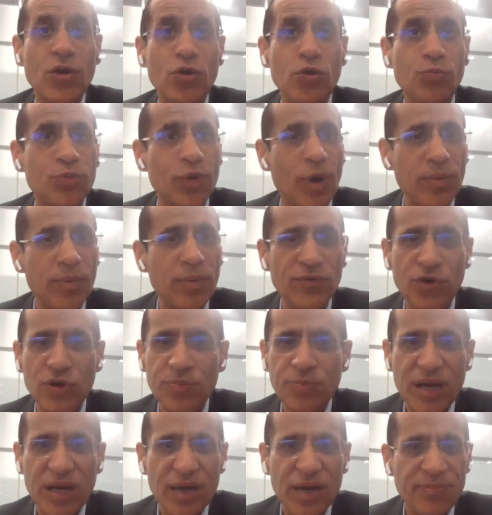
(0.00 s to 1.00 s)
who probably
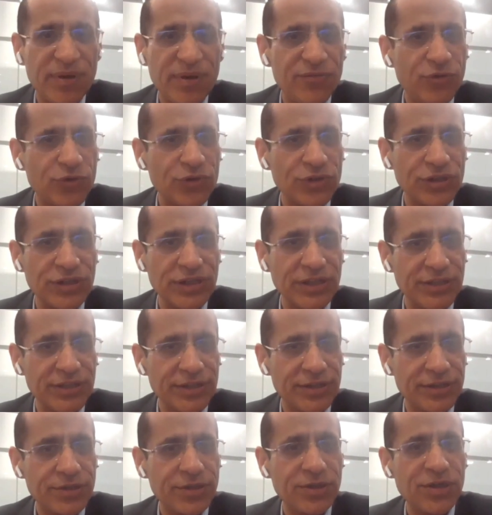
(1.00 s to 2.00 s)
won't pick up my phone
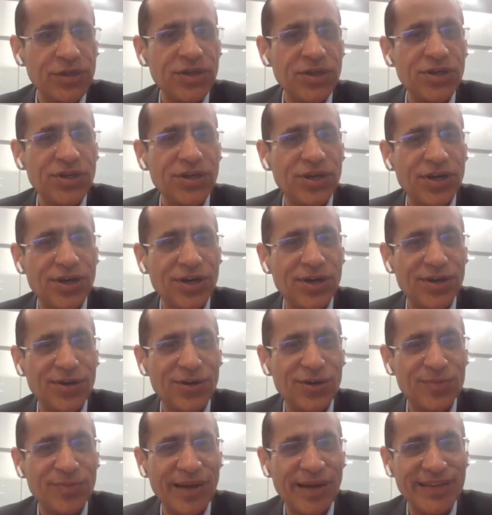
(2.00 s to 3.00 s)
earlier
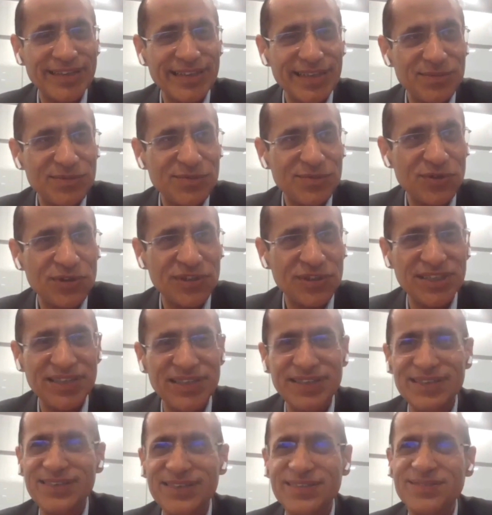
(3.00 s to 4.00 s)
or my team's phone
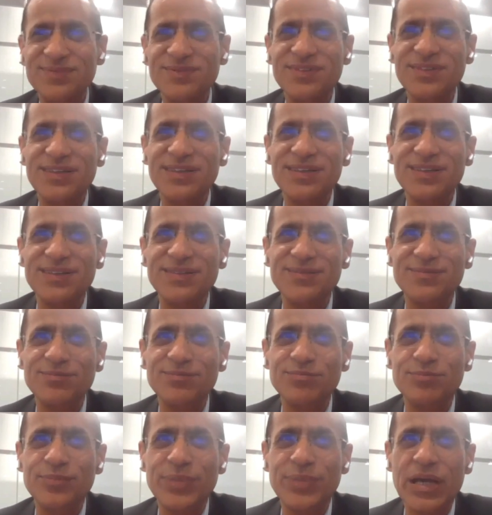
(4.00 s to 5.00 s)
earlier
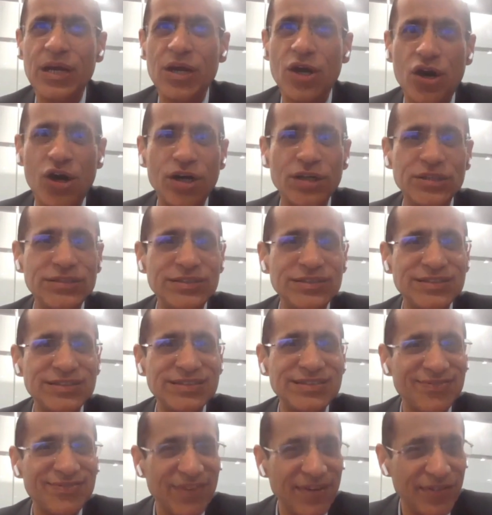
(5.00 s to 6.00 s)
because
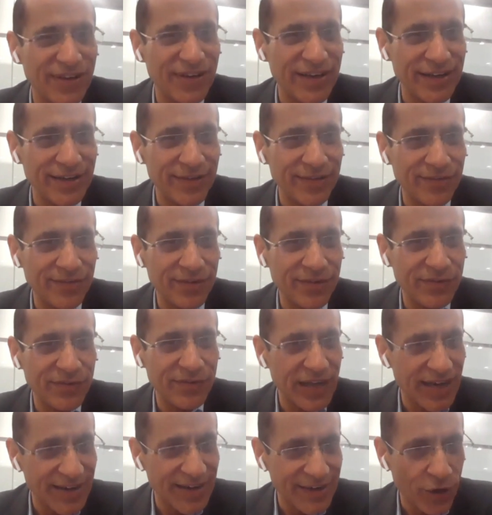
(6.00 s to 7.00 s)
we
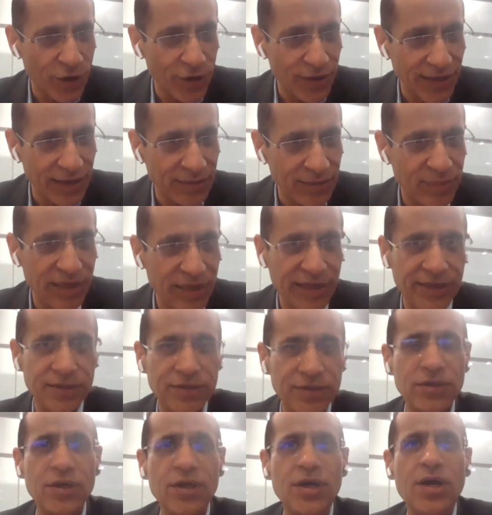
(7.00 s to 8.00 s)
are an online
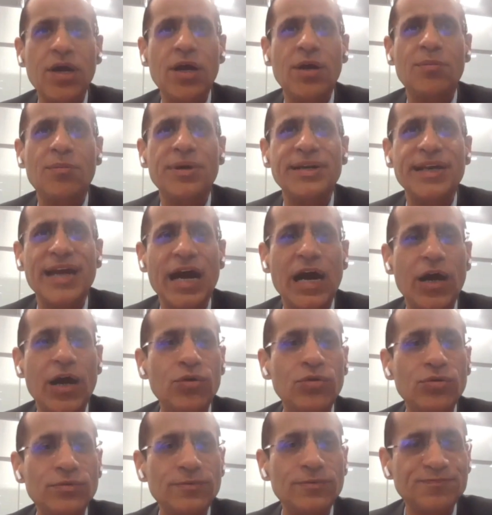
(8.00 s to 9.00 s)
player. But
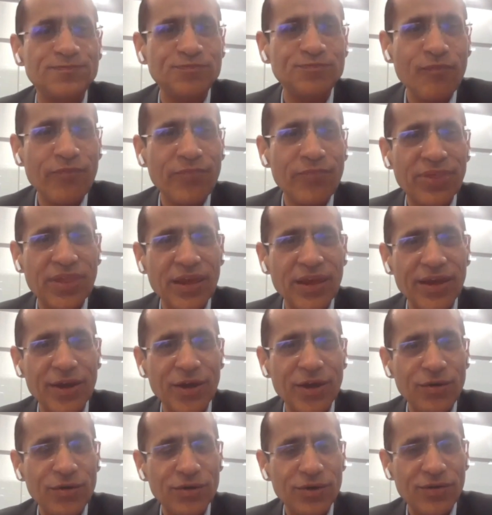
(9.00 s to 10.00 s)
now,
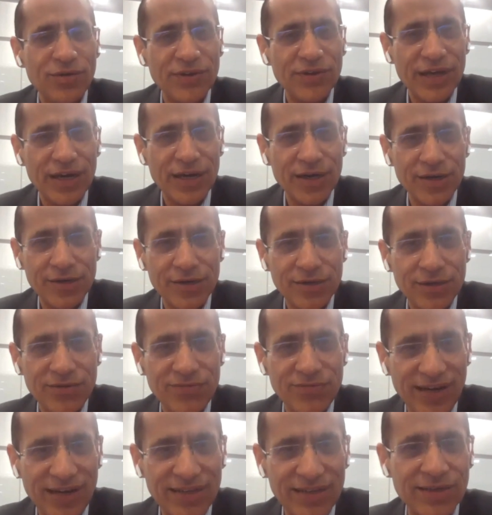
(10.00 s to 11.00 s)
we are
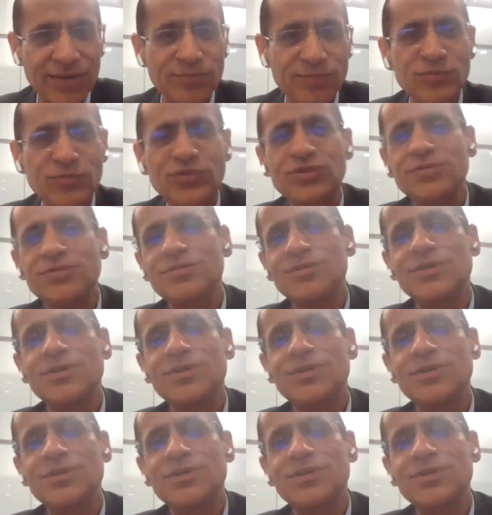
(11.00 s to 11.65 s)
welcomed